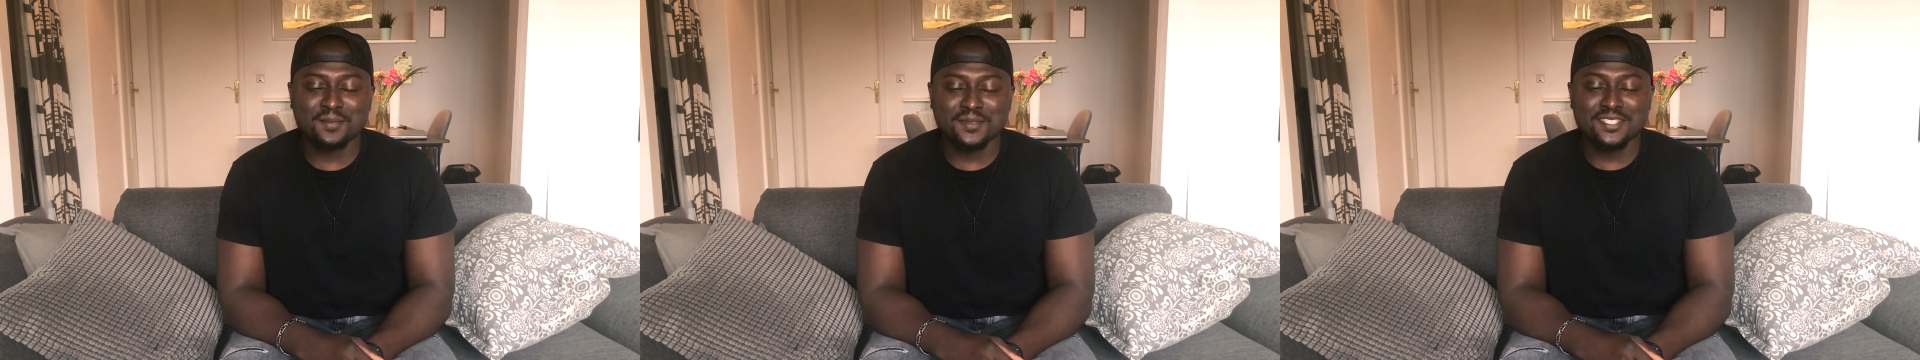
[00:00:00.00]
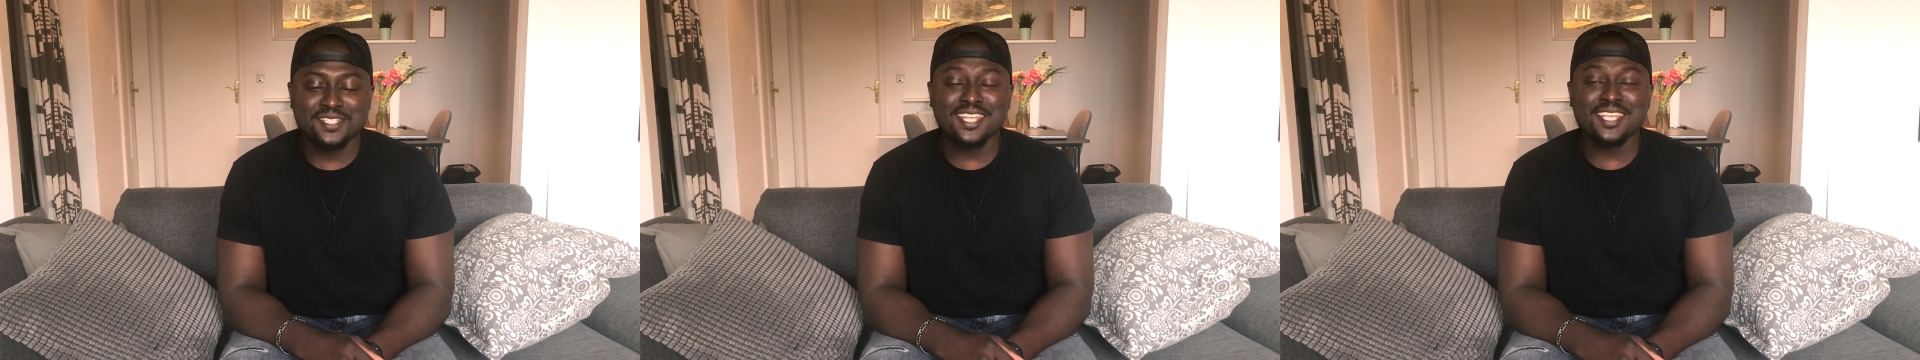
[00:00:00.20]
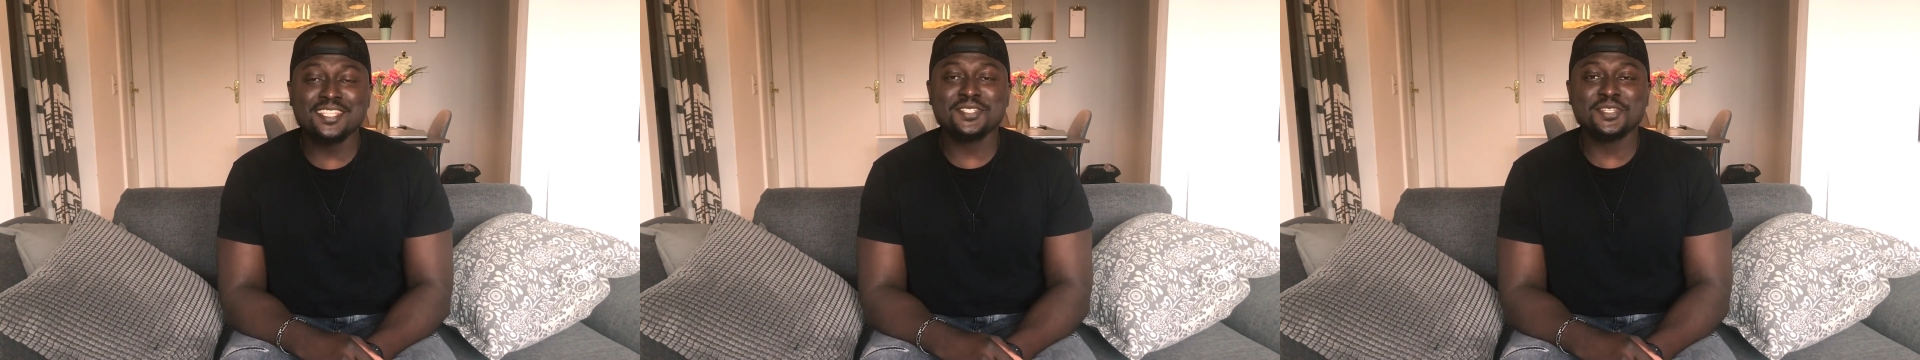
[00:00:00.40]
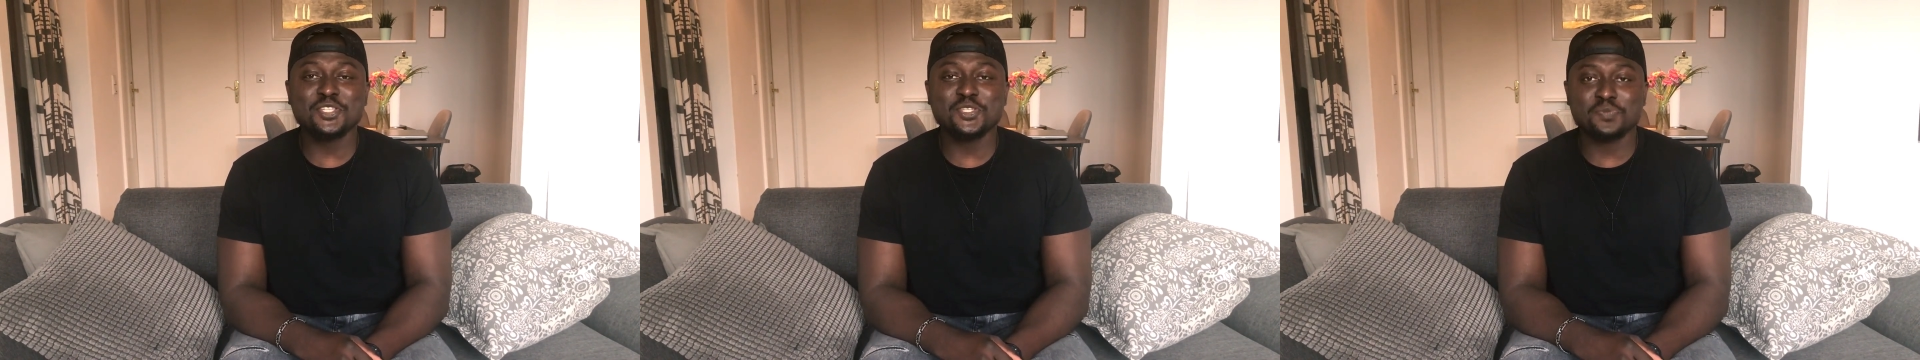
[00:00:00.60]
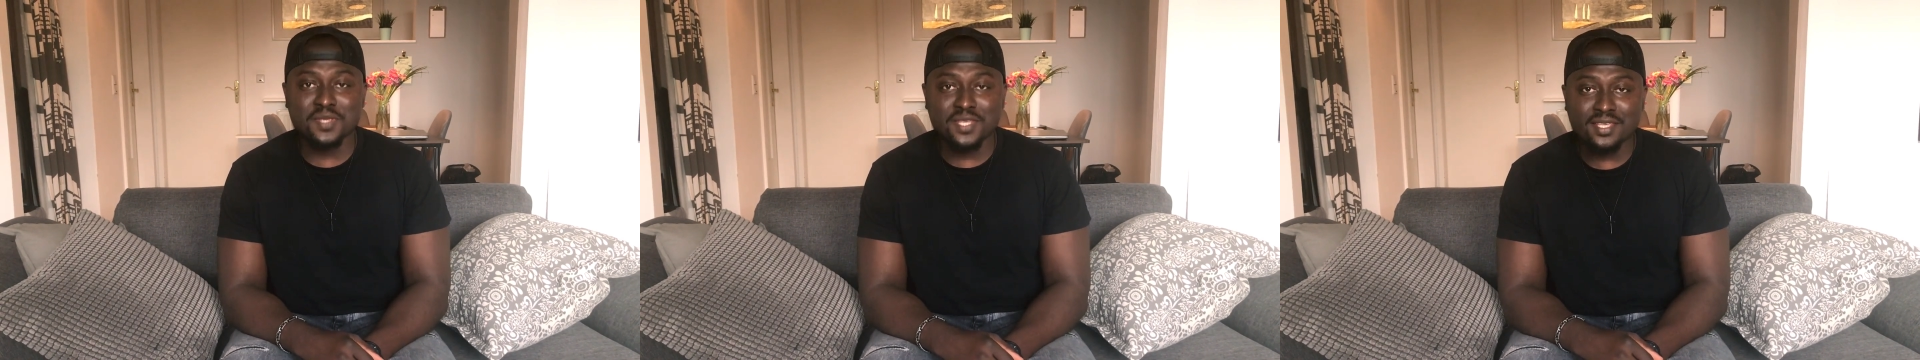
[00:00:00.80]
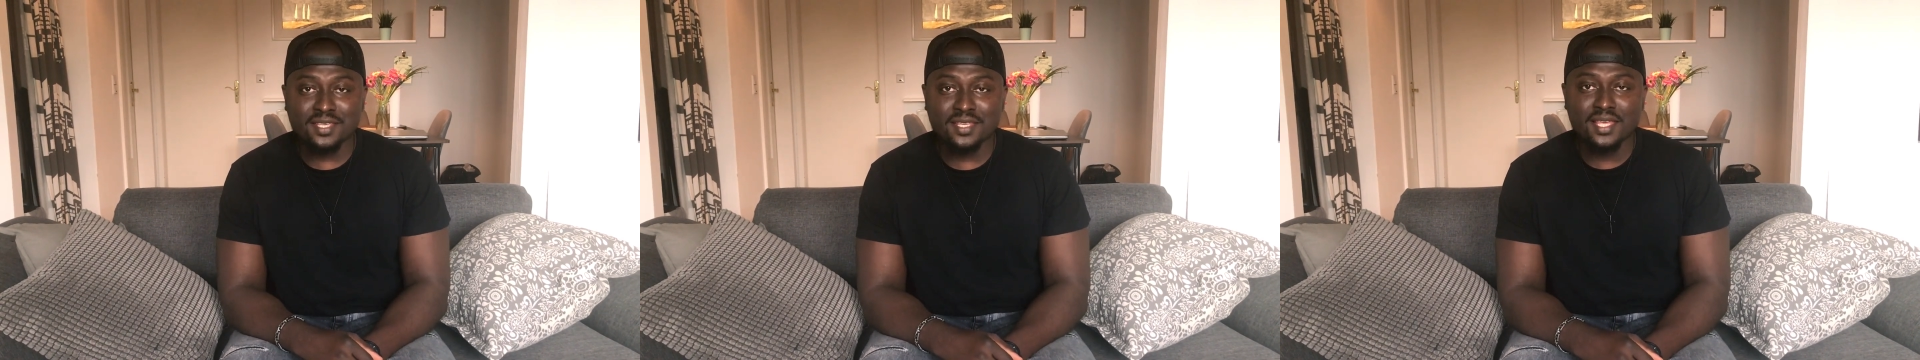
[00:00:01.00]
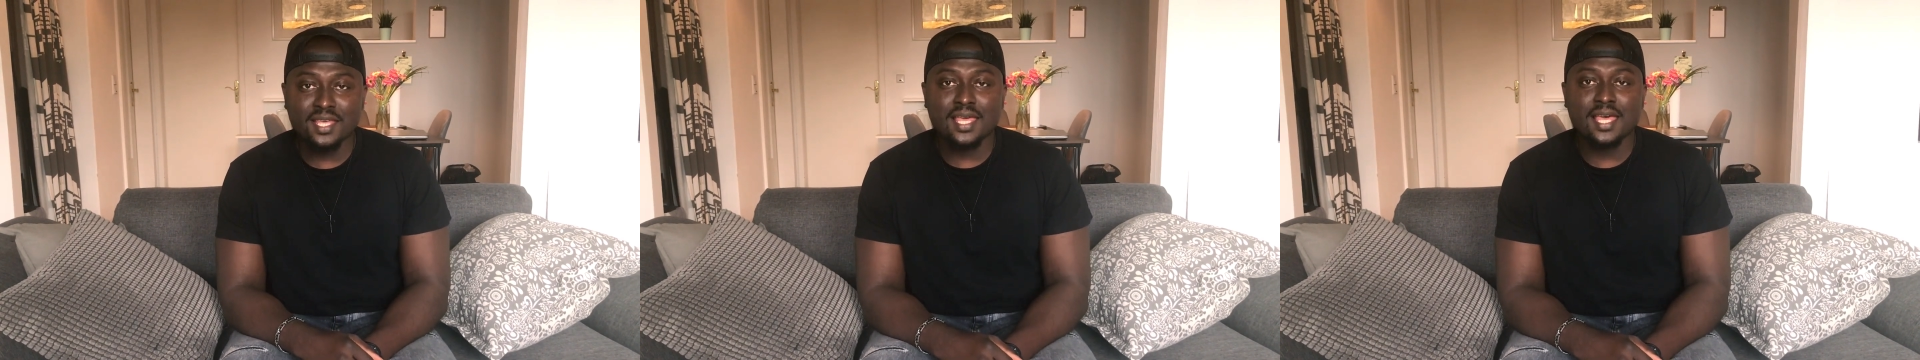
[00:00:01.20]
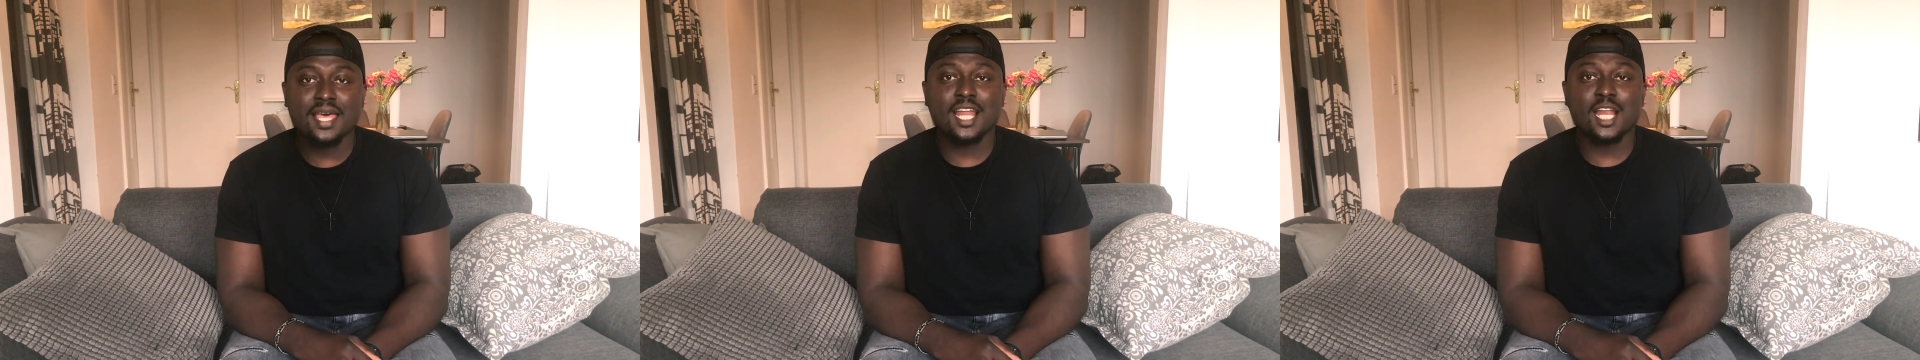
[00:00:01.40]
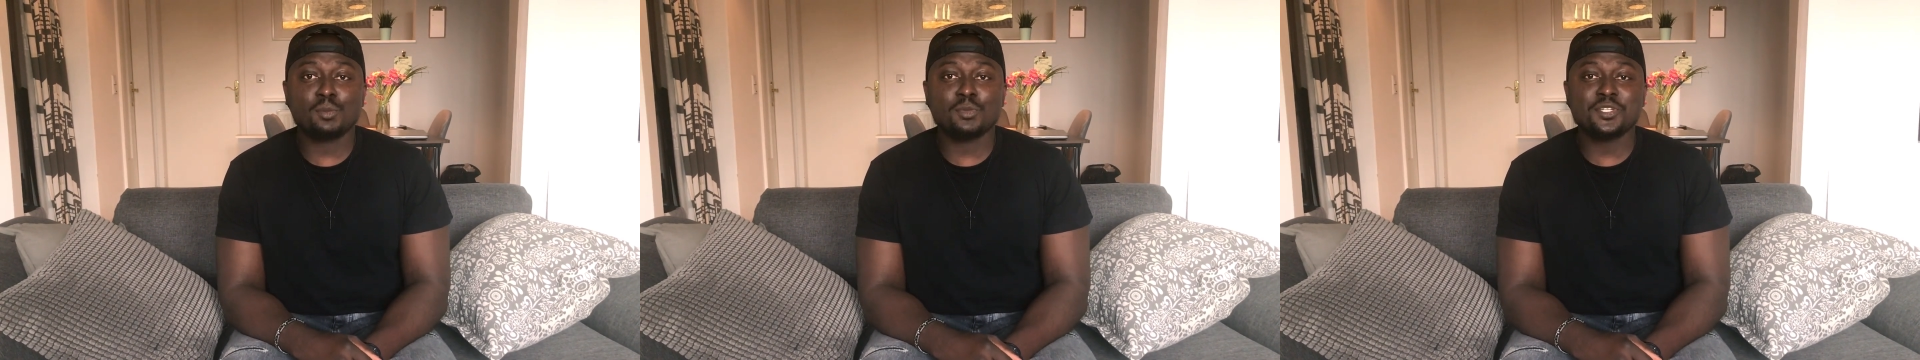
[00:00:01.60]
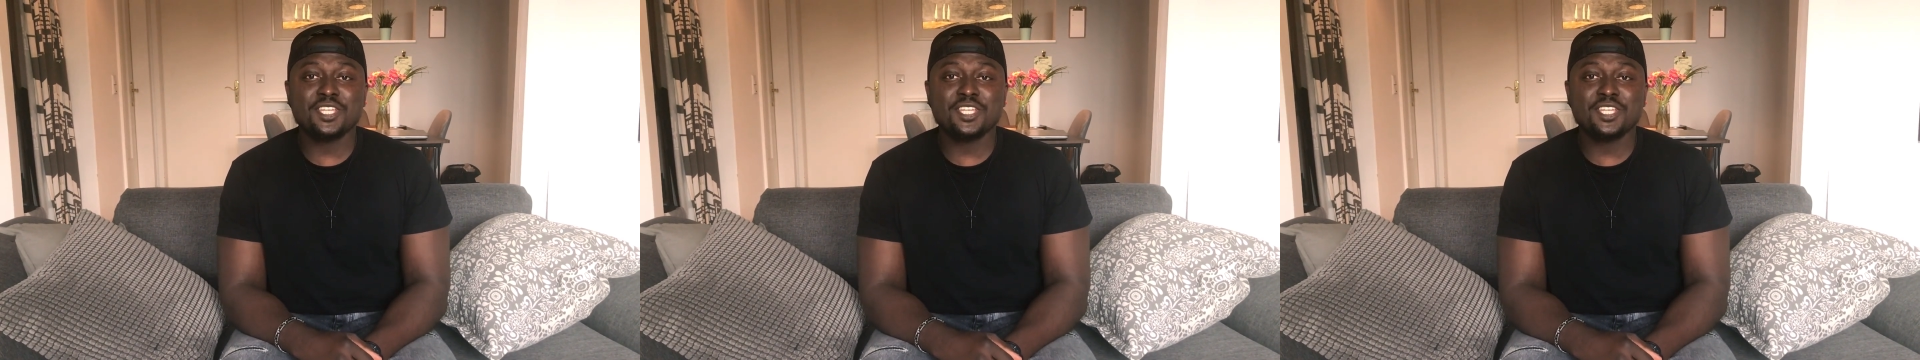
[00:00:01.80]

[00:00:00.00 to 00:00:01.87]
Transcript: Today it's just me, and I'll be